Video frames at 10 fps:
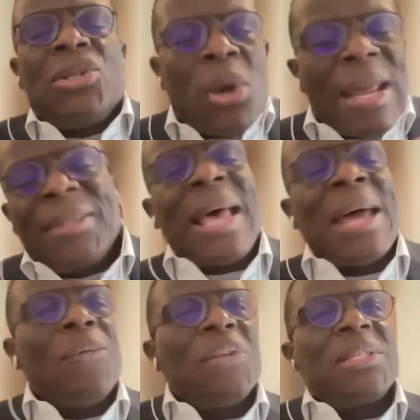the other
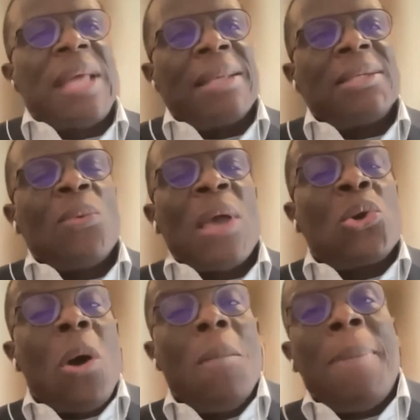side of it is that when
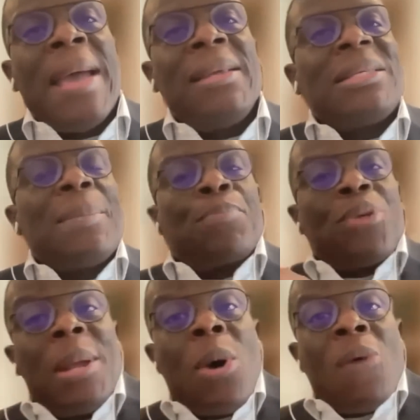you combine the
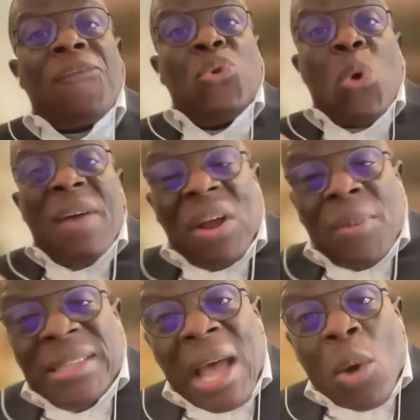problem of low
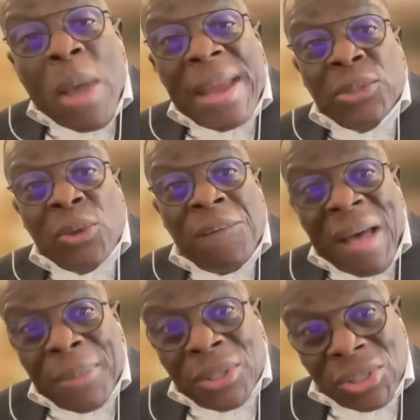environmental awareness of
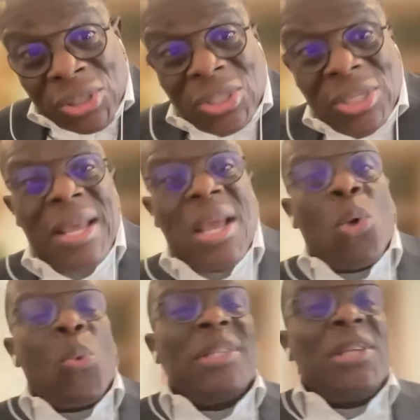pharmacists
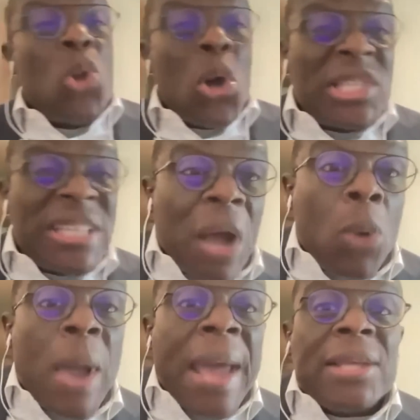with the low
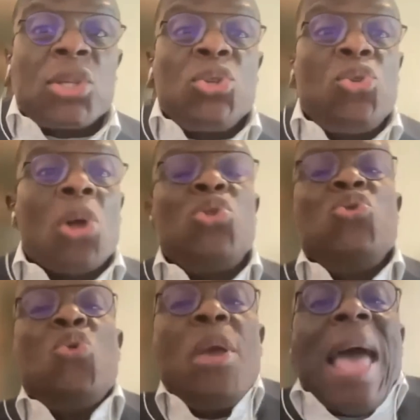self-awareness, not
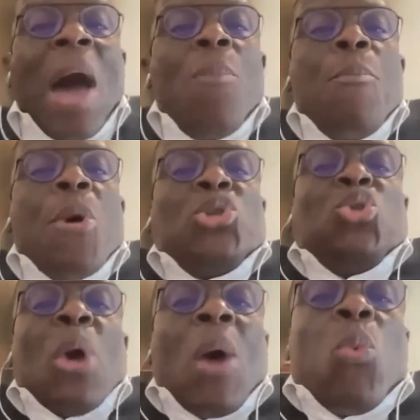knowing how
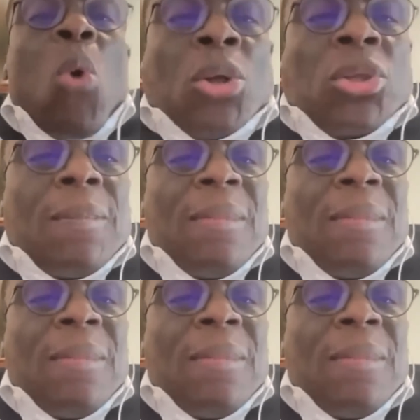much you are worth.